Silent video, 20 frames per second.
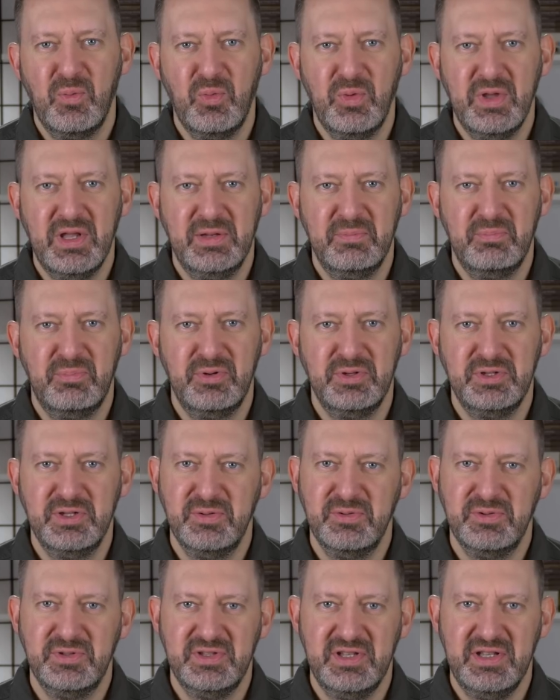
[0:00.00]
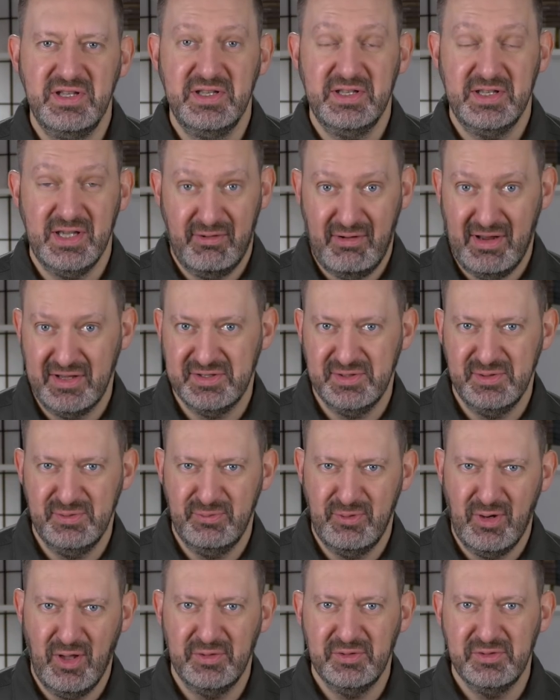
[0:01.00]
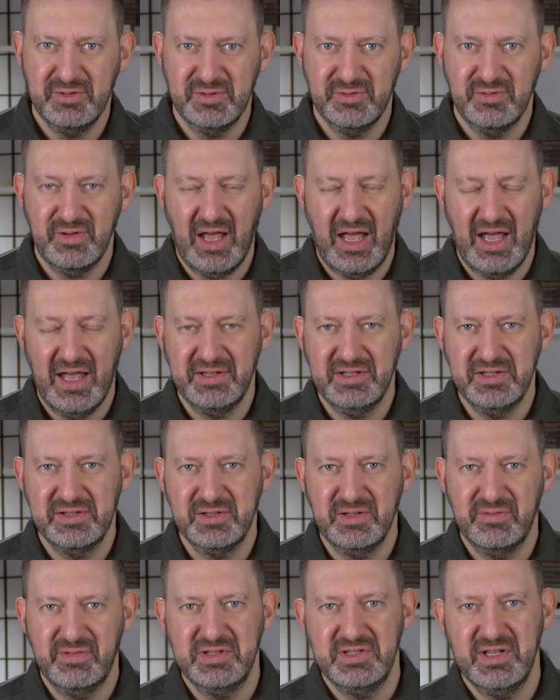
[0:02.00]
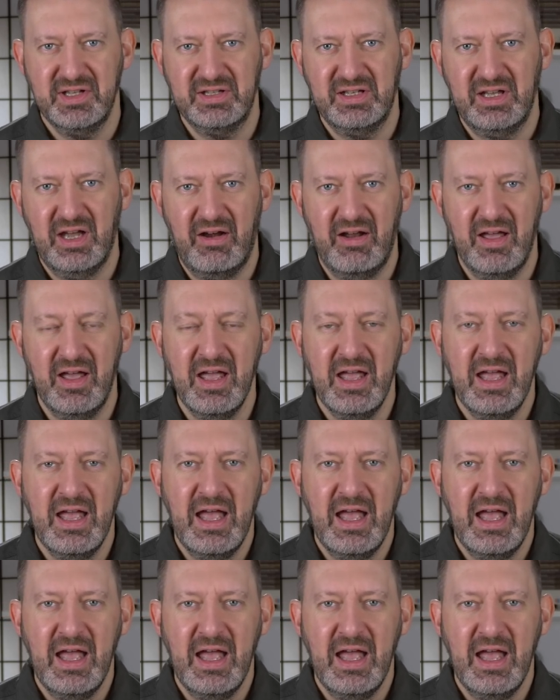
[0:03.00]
We produced the Karasu rods at Discover Tenkara,